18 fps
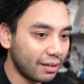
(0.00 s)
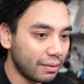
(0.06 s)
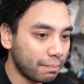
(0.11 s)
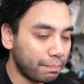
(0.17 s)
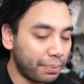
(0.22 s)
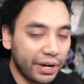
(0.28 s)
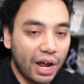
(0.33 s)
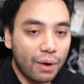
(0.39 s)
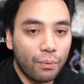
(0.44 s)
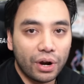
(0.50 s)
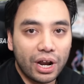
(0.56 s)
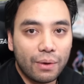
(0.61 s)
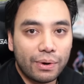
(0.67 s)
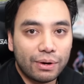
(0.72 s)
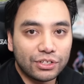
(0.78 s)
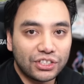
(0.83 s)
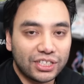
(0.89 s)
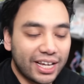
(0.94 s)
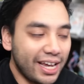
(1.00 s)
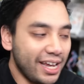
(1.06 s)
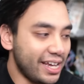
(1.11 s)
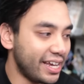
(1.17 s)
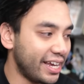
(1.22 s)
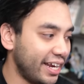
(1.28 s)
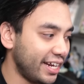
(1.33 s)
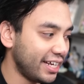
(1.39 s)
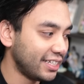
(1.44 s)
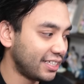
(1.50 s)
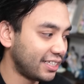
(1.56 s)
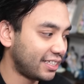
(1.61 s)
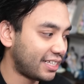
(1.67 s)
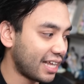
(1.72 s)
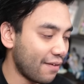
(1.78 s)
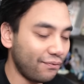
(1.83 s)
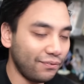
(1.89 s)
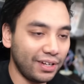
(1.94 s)
what I will say, it is
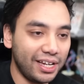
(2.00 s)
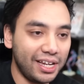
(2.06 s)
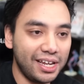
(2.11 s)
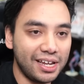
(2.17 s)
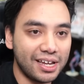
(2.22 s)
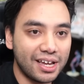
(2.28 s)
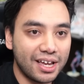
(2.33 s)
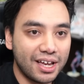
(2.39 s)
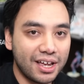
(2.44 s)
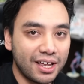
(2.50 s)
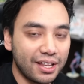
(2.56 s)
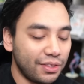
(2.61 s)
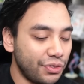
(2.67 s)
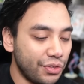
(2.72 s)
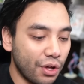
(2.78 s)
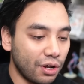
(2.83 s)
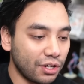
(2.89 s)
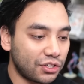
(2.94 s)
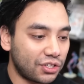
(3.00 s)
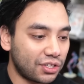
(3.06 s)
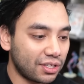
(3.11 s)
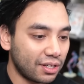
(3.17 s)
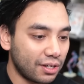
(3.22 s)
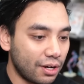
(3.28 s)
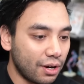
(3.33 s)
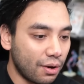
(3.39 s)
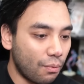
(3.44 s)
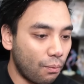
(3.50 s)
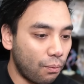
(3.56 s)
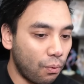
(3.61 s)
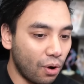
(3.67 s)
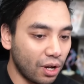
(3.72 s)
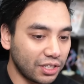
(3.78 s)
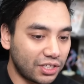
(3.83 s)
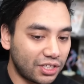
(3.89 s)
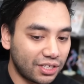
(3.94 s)
definitely not
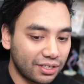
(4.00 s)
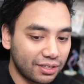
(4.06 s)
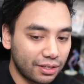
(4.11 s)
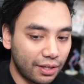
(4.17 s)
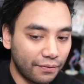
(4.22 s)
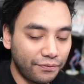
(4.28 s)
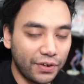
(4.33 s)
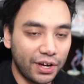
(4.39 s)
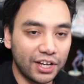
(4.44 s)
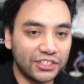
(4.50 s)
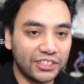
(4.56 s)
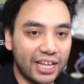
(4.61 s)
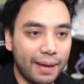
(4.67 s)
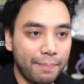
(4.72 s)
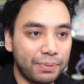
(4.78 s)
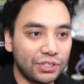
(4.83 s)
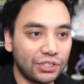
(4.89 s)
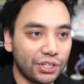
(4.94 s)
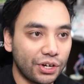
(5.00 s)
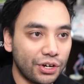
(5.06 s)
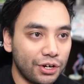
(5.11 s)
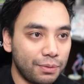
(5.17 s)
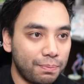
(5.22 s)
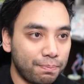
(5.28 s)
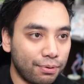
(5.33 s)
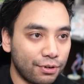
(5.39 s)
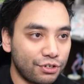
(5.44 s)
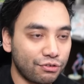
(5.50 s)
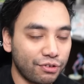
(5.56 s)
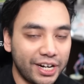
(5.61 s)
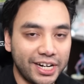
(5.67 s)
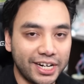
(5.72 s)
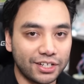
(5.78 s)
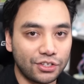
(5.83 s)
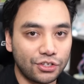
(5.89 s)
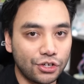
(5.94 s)
what the first episode
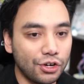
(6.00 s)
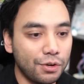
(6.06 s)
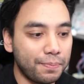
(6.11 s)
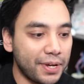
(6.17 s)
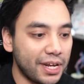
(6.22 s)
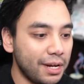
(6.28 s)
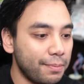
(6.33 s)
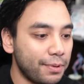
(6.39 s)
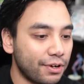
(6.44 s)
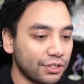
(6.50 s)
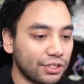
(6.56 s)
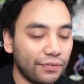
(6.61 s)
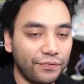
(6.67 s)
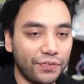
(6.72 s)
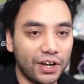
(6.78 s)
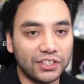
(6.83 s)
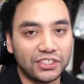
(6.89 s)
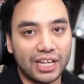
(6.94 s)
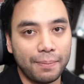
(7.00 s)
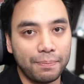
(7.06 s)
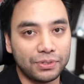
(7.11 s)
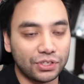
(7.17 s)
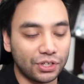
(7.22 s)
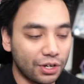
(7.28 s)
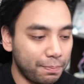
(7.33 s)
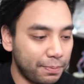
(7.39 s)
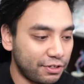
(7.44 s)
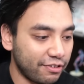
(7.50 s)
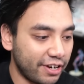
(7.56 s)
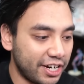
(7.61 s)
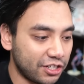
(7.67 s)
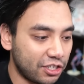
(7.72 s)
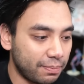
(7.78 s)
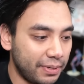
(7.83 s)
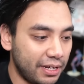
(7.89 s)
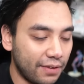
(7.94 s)
portrayed it to be, because the first episode portrayed
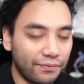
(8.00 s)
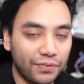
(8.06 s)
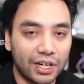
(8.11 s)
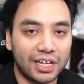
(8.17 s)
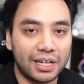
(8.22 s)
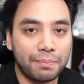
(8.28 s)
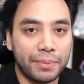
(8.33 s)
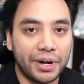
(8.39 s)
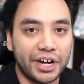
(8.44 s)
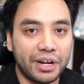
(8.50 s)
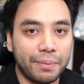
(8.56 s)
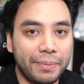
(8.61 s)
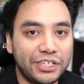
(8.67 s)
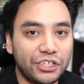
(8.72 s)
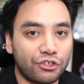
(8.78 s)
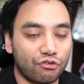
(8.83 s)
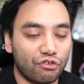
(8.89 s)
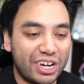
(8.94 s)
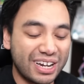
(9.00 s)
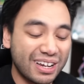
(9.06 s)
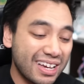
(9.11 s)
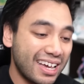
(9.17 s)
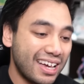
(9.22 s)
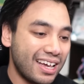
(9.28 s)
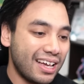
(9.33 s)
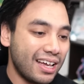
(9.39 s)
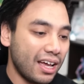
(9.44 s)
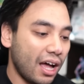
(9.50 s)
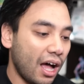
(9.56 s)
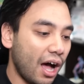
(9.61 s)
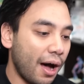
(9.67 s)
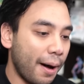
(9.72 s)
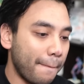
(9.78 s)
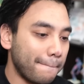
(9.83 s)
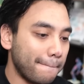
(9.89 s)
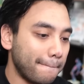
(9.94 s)
it to be a fucking murder mystery.
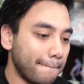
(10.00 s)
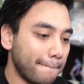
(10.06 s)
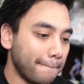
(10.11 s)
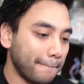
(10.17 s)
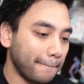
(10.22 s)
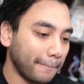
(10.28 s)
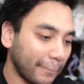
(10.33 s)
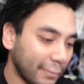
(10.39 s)
The